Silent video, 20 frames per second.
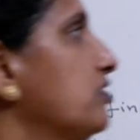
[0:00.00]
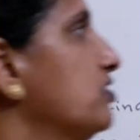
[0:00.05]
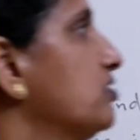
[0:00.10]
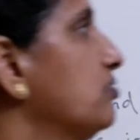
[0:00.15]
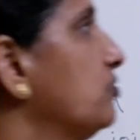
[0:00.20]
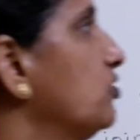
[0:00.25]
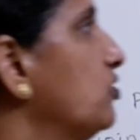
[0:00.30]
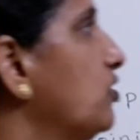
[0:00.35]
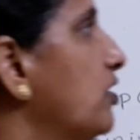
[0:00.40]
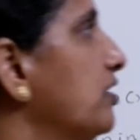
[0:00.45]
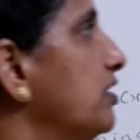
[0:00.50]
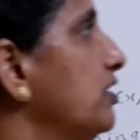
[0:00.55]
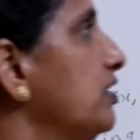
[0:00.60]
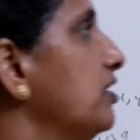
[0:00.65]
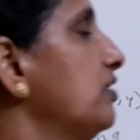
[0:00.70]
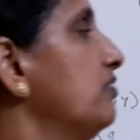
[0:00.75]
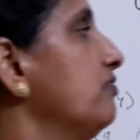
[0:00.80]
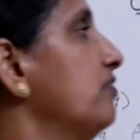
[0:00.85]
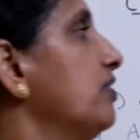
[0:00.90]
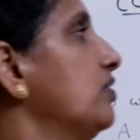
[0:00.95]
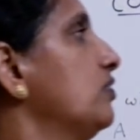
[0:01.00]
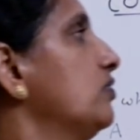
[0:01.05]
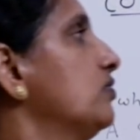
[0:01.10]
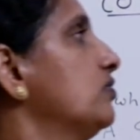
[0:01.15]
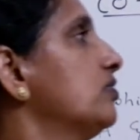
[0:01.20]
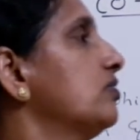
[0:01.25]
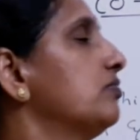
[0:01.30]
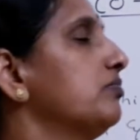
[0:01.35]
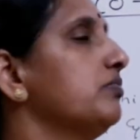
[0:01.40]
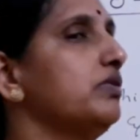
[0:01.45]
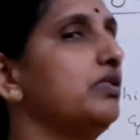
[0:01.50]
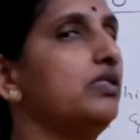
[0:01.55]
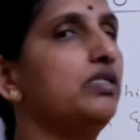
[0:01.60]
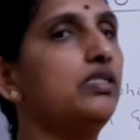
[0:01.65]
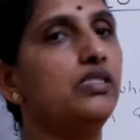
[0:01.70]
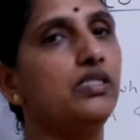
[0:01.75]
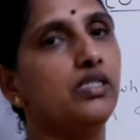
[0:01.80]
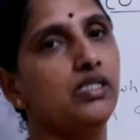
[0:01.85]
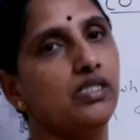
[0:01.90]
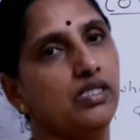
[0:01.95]
some coordinate values and
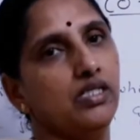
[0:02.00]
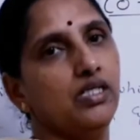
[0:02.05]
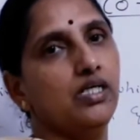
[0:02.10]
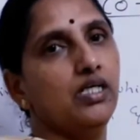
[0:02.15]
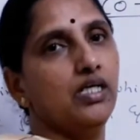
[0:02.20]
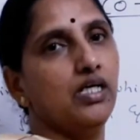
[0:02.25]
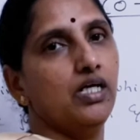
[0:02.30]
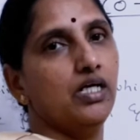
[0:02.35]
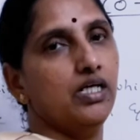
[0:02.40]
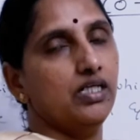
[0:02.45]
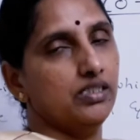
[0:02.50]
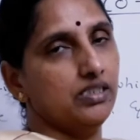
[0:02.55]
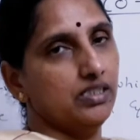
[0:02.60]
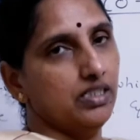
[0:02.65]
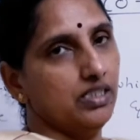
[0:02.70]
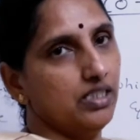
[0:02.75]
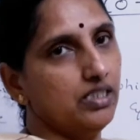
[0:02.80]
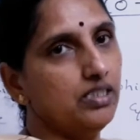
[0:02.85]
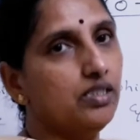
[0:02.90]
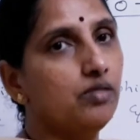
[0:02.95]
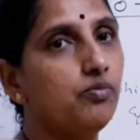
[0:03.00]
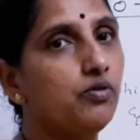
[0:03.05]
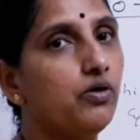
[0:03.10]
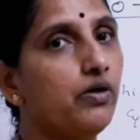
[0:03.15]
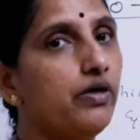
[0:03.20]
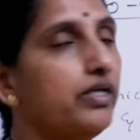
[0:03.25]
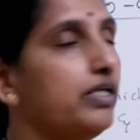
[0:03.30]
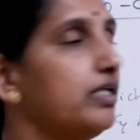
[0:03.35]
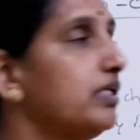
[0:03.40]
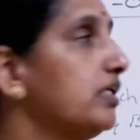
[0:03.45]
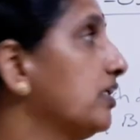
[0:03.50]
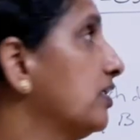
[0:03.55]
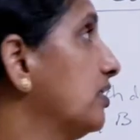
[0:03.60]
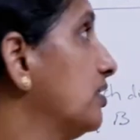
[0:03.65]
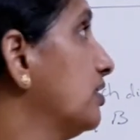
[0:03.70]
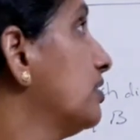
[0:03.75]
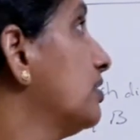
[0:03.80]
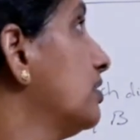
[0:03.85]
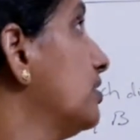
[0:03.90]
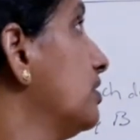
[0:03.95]
V as another point.
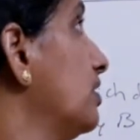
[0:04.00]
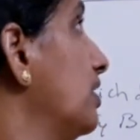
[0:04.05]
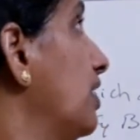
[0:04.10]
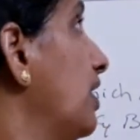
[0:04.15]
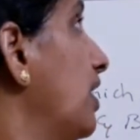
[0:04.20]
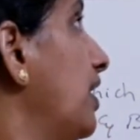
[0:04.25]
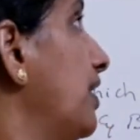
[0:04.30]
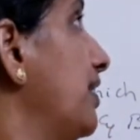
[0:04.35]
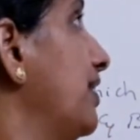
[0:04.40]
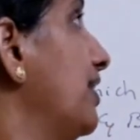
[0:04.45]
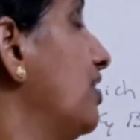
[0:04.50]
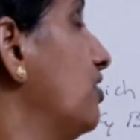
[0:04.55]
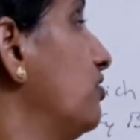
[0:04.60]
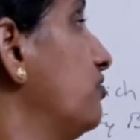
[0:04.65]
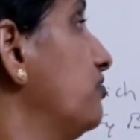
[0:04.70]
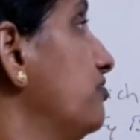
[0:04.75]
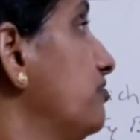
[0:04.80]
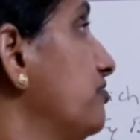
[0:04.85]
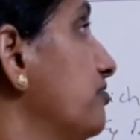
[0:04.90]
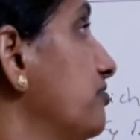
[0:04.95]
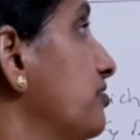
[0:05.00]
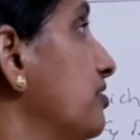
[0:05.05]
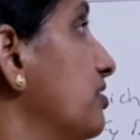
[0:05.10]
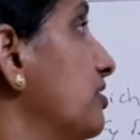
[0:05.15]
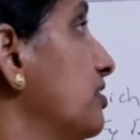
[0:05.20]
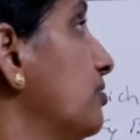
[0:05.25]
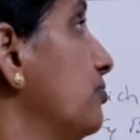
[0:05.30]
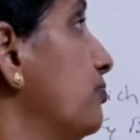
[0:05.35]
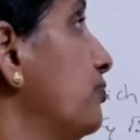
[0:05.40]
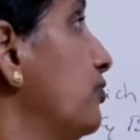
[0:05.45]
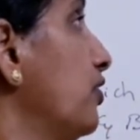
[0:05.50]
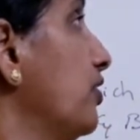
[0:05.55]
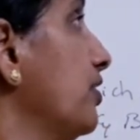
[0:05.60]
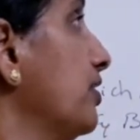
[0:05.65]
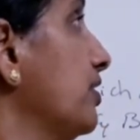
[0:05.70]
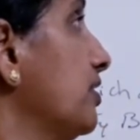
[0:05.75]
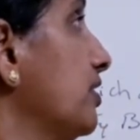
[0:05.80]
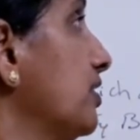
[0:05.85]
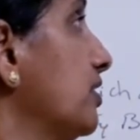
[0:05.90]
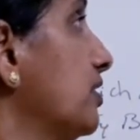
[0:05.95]
And now the
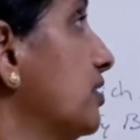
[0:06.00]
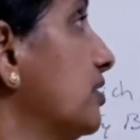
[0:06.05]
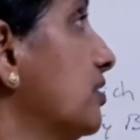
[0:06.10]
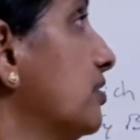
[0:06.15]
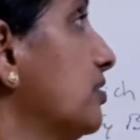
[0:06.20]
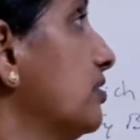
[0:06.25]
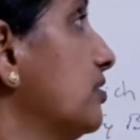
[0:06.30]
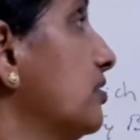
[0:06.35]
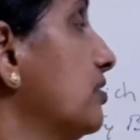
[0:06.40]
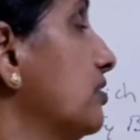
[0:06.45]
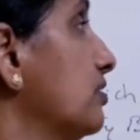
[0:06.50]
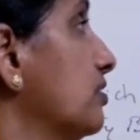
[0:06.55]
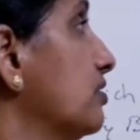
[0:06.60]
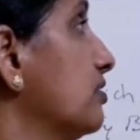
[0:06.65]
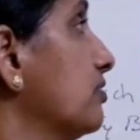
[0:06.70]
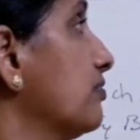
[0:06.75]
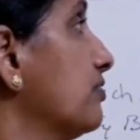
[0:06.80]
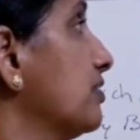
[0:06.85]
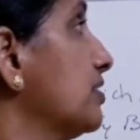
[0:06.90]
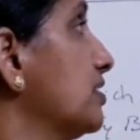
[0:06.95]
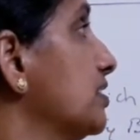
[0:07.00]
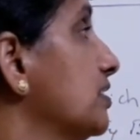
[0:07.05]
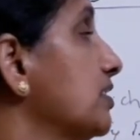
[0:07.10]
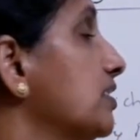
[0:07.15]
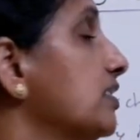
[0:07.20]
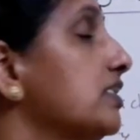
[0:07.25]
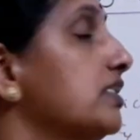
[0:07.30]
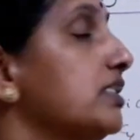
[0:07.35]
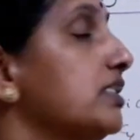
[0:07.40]
point here, the question is